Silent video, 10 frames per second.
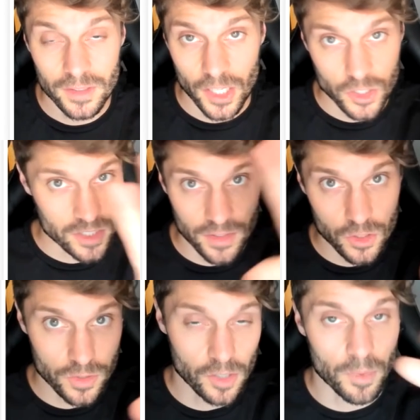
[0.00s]
not just in the
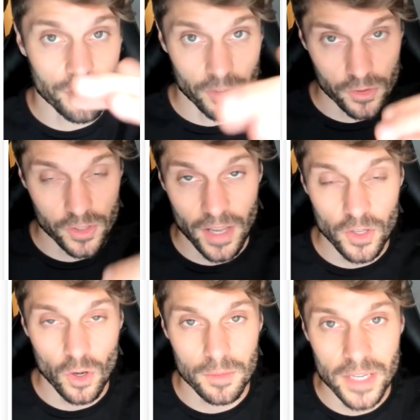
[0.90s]
trigger, but further down
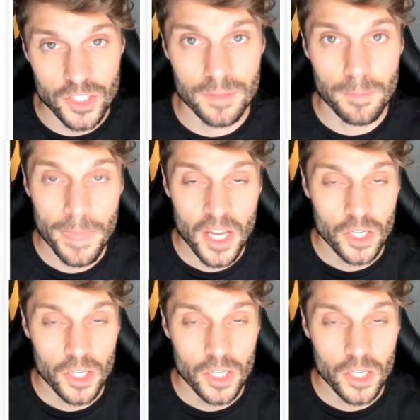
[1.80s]
the automation,